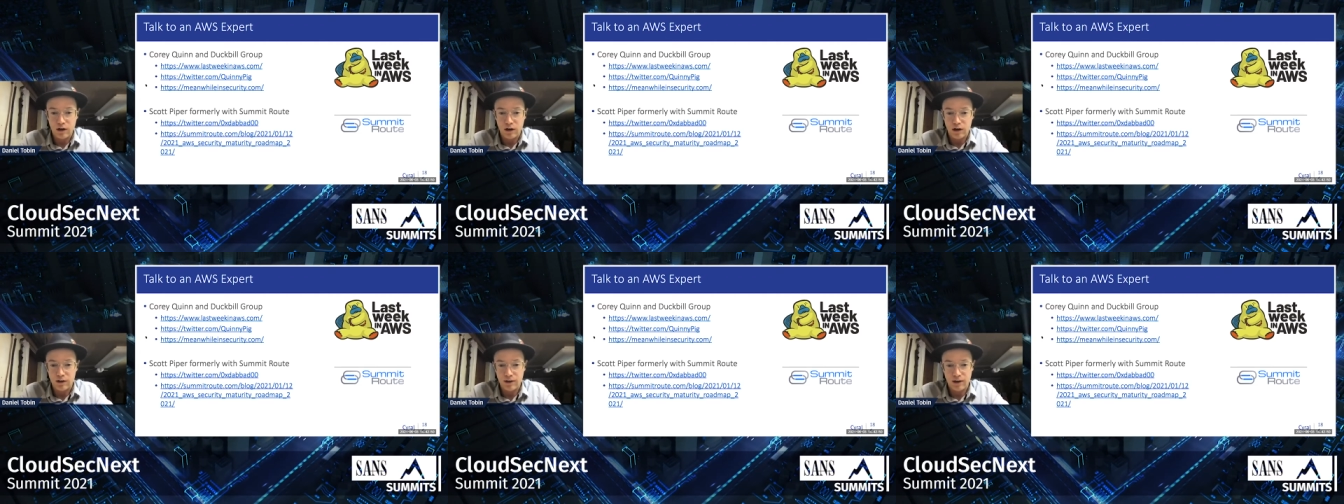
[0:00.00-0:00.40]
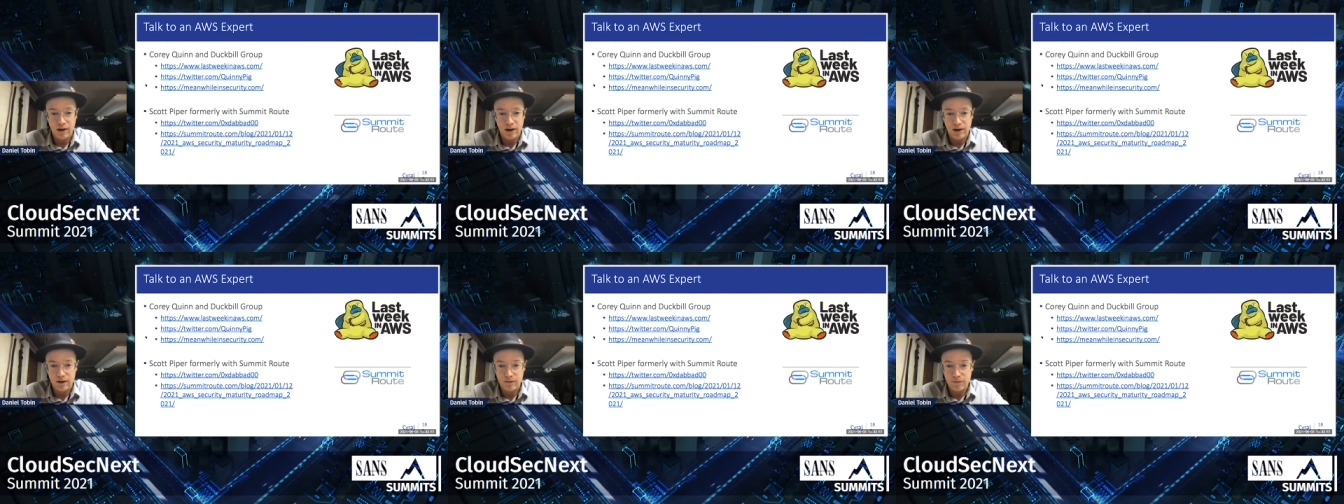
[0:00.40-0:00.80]
Uh, they
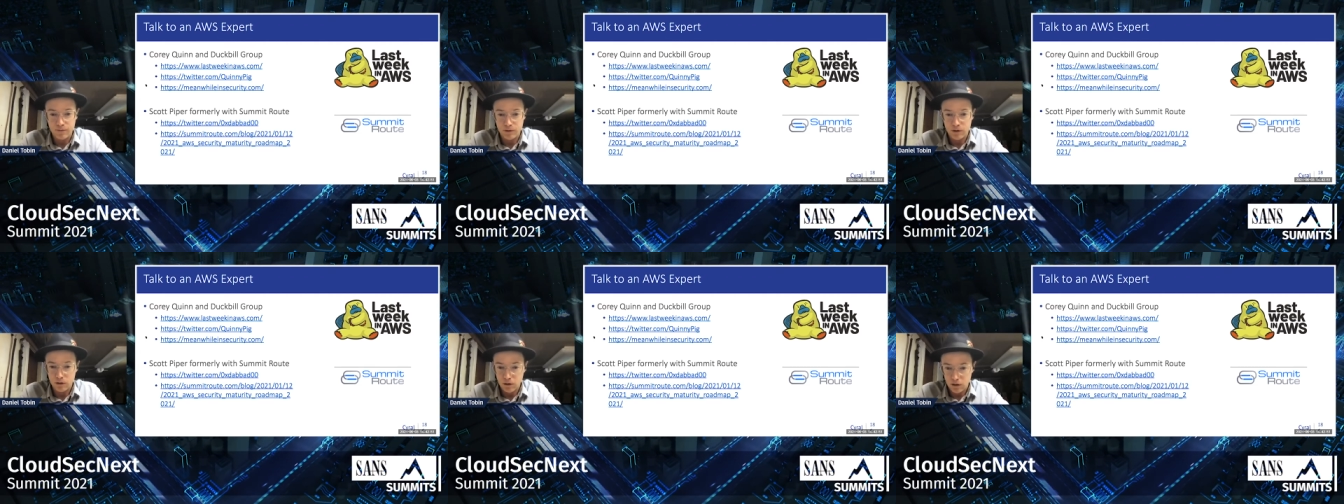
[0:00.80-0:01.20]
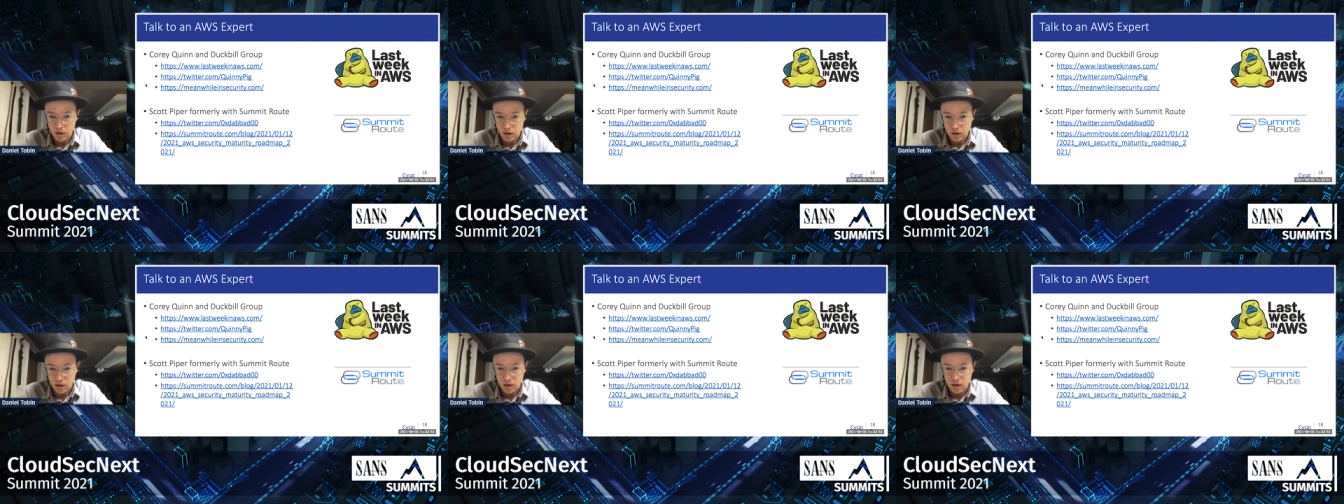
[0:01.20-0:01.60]
have
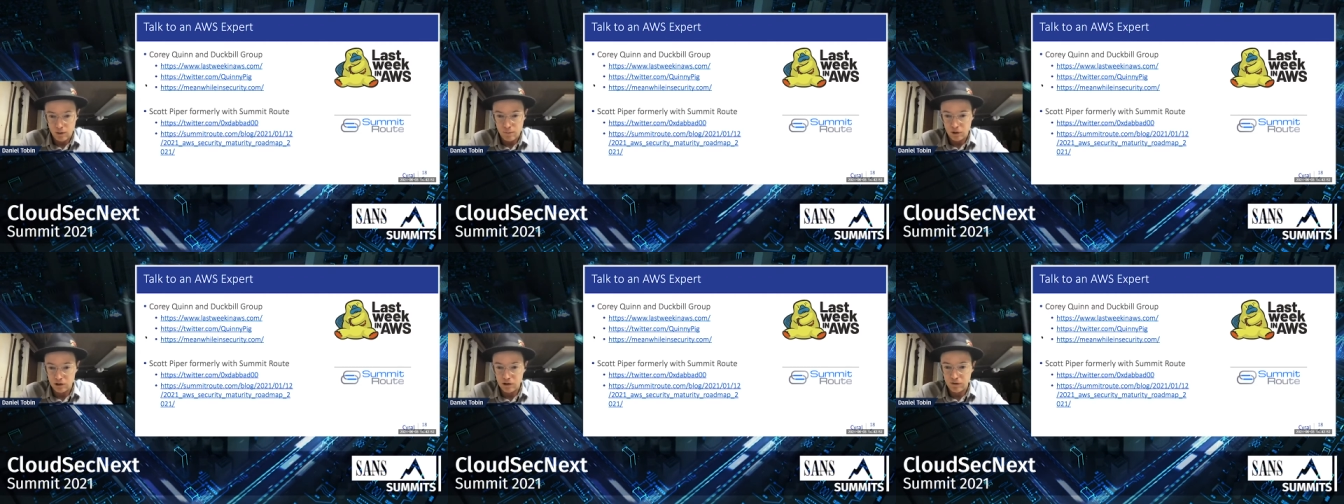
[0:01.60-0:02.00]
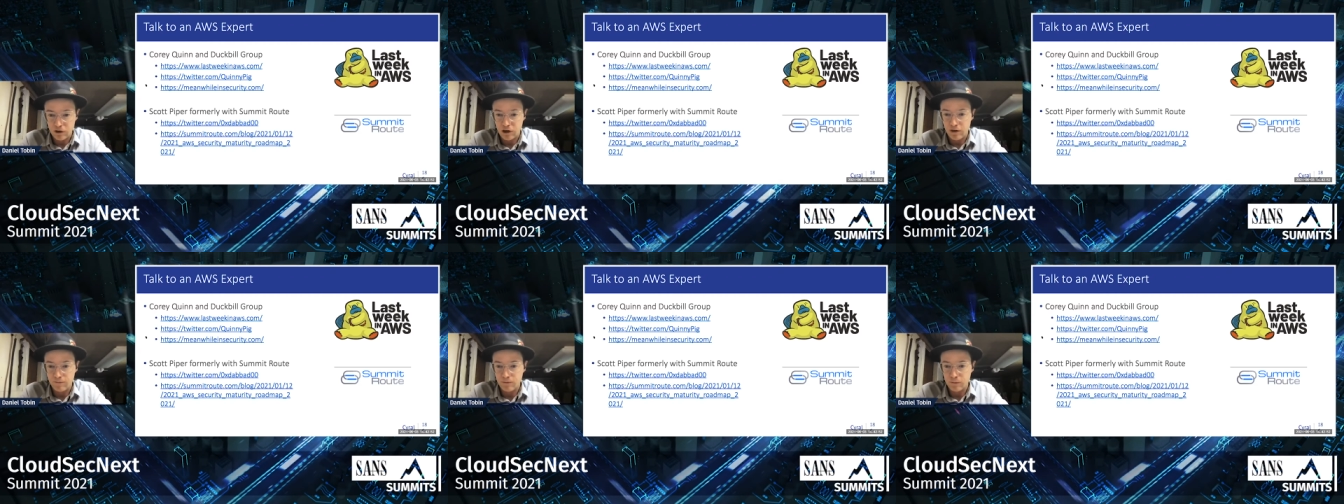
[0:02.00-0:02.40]
a bunch of
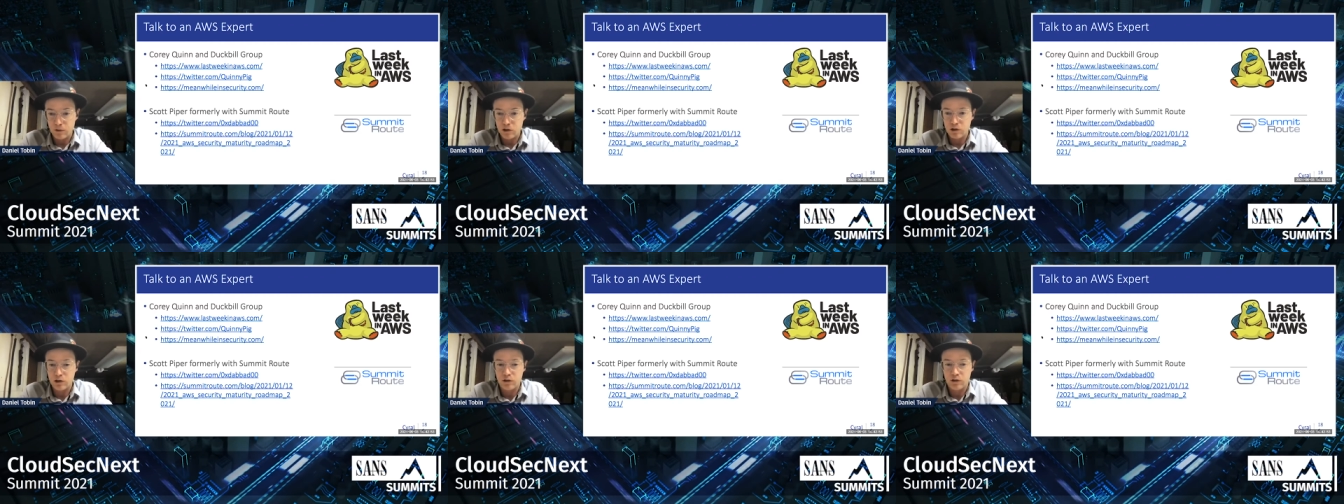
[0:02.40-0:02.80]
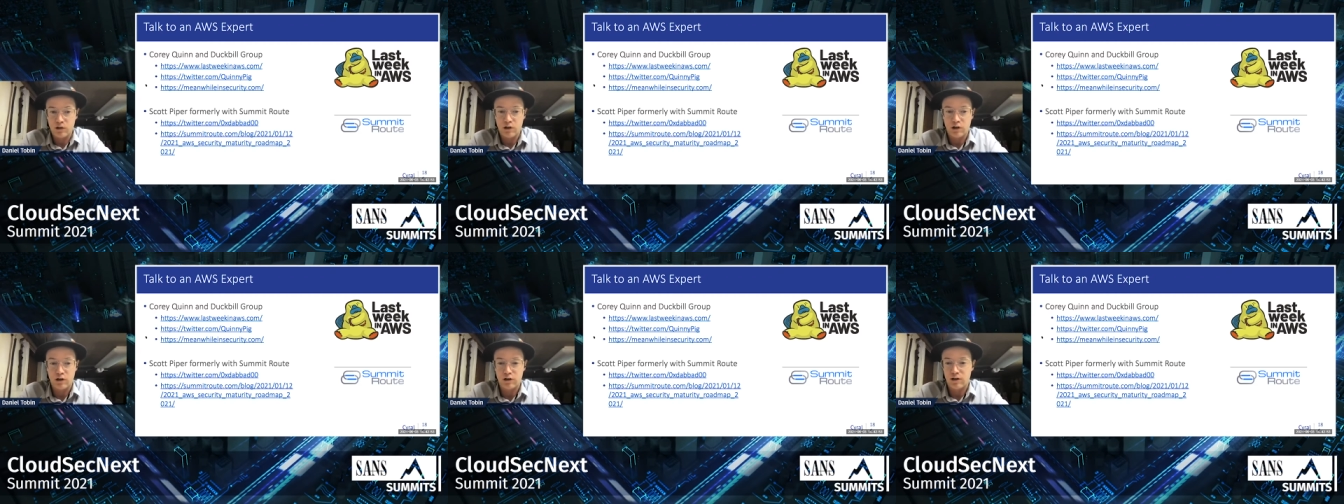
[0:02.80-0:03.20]
great information
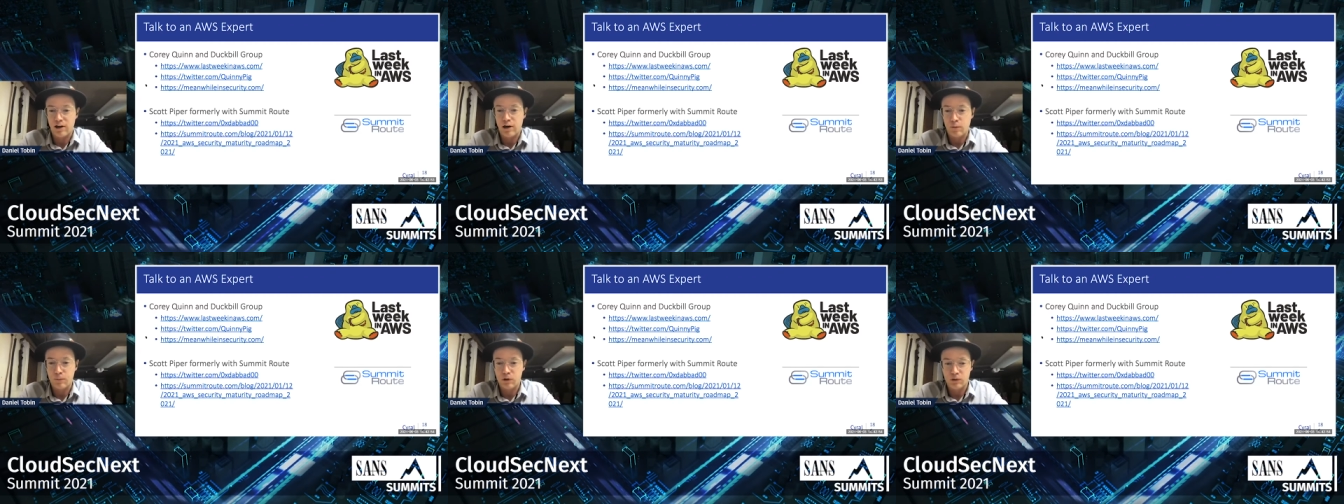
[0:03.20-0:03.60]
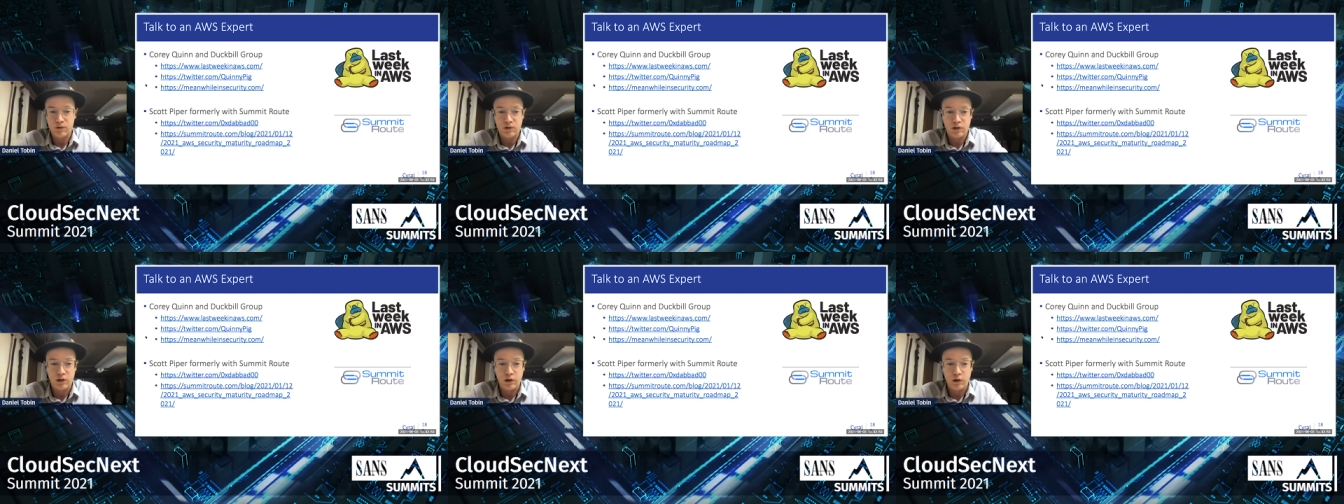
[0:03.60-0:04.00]
there to help you
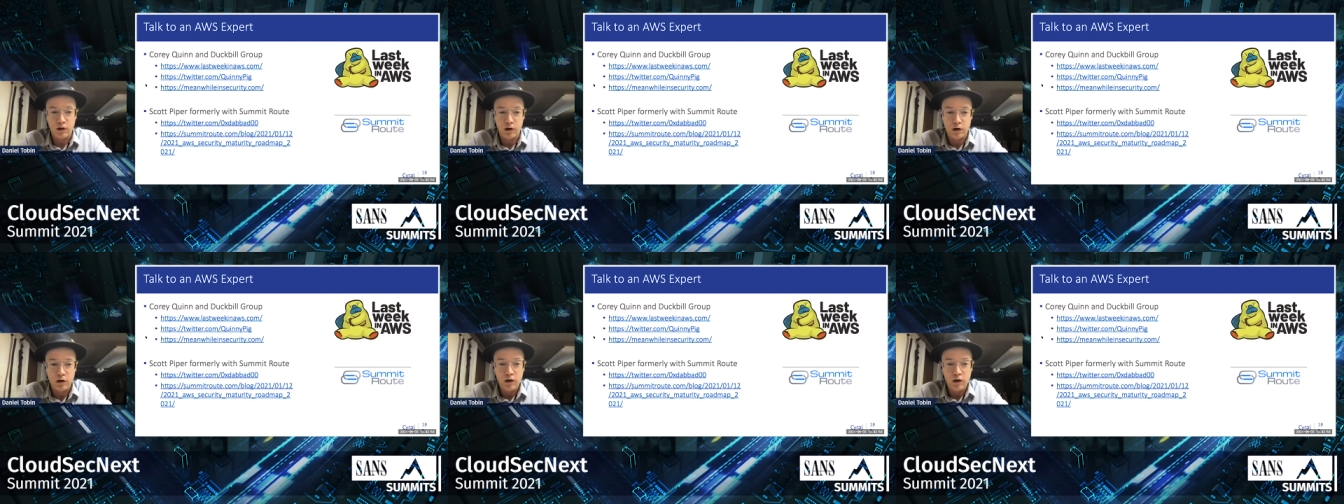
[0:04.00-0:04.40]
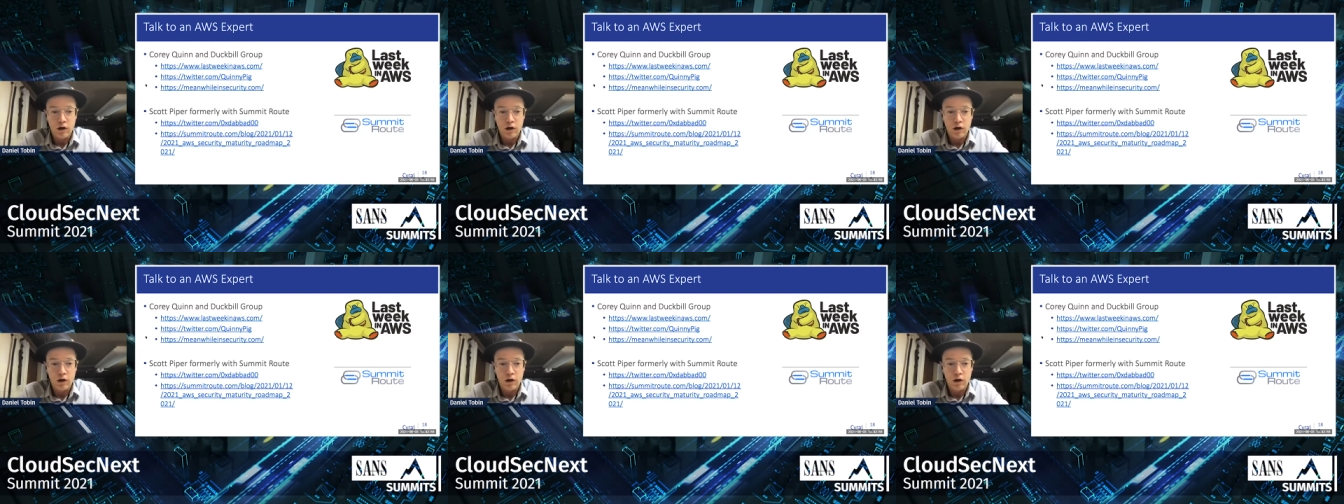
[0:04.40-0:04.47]
secure